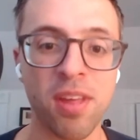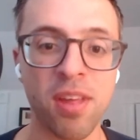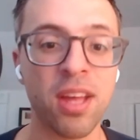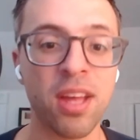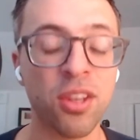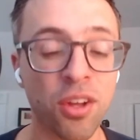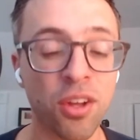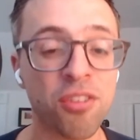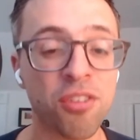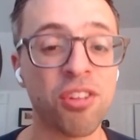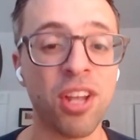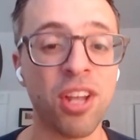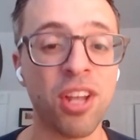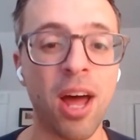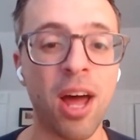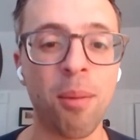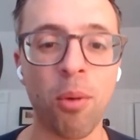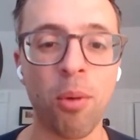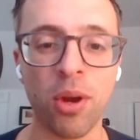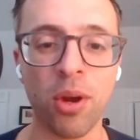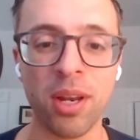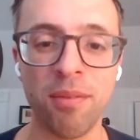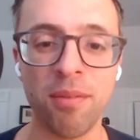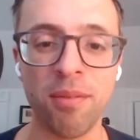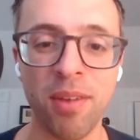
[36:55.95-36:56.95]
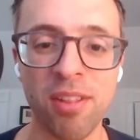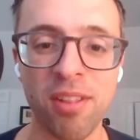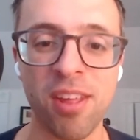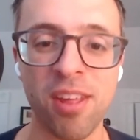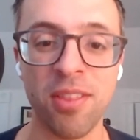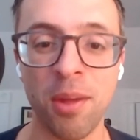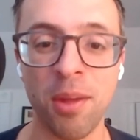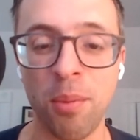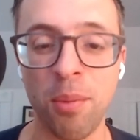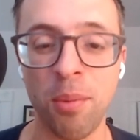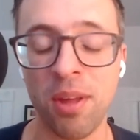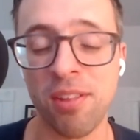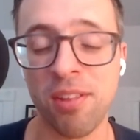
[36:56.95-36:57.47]
it looks a lot more convincing
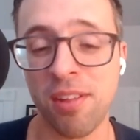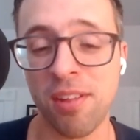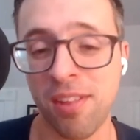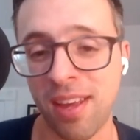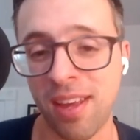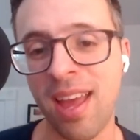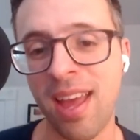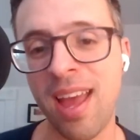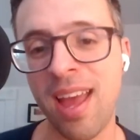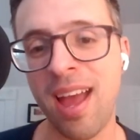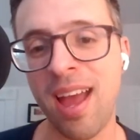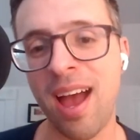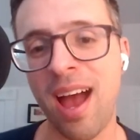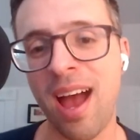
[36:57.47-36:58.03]
than when he says like